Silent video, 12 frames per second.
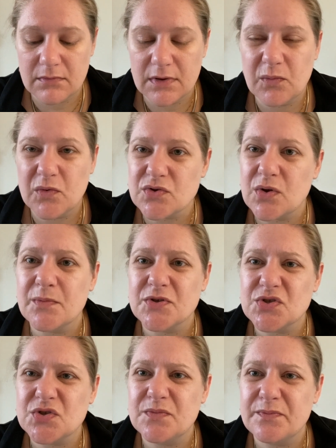It was
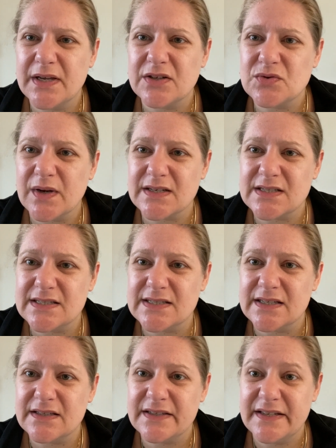almost too big to actually
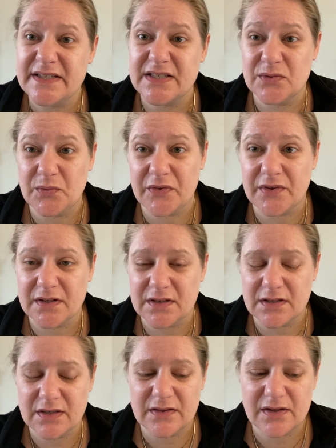sit decent with
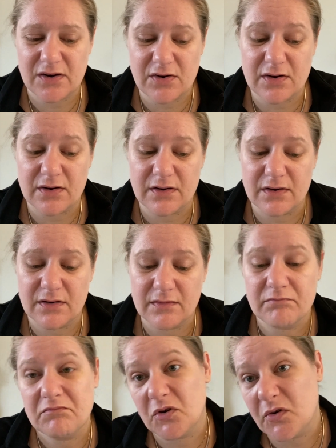it in the car.
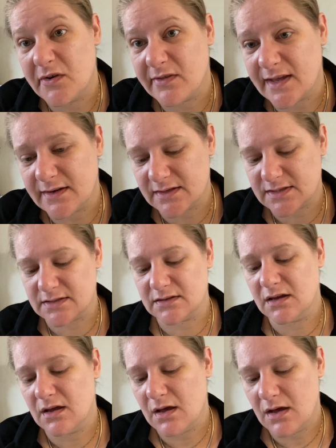Learned that
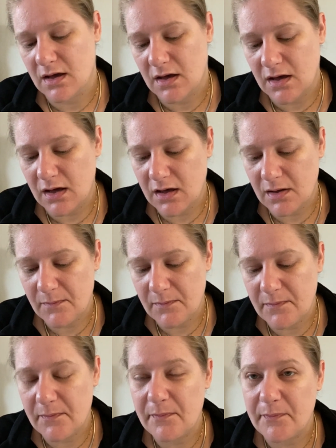lesson.
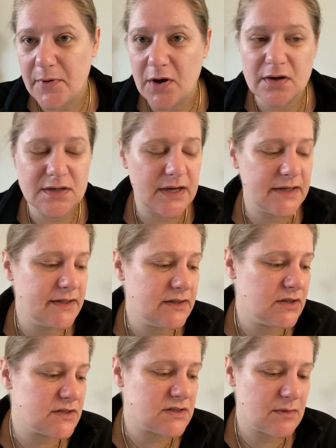But I
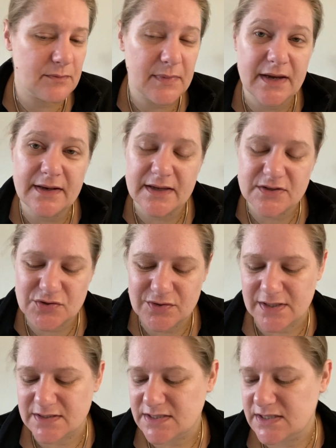did get some made, as you
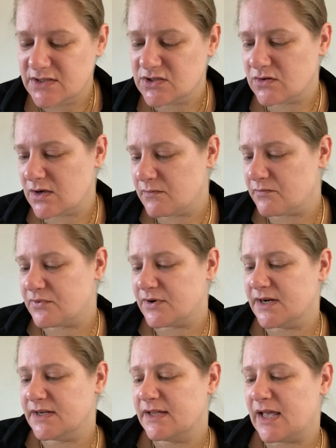can see, so I'm
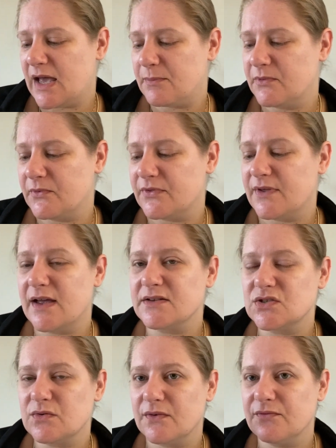pretty happy with
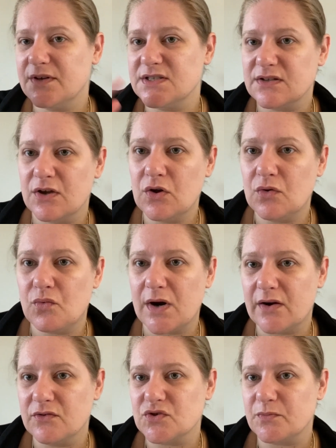that. So I finished the whole
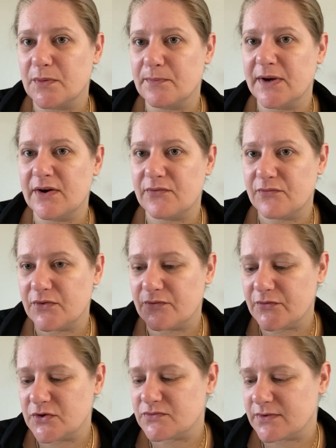round to prepare for the
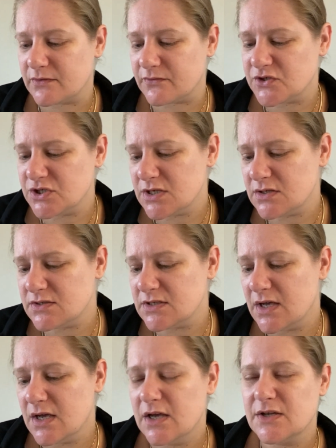first round of shells.
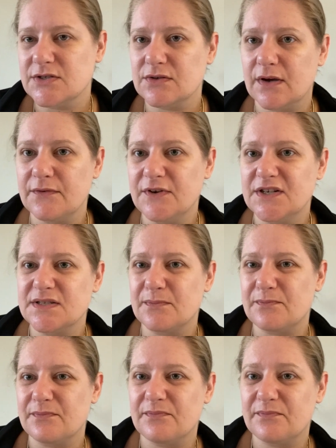So I finished the
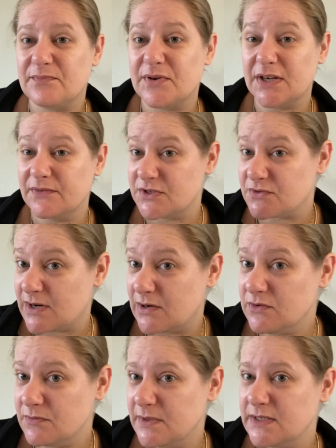previous
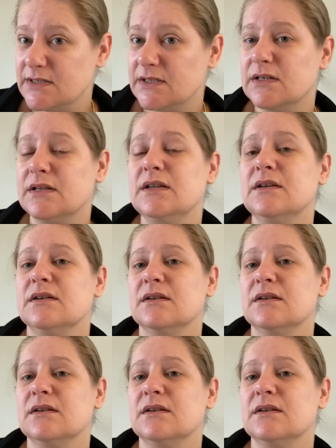round, basically,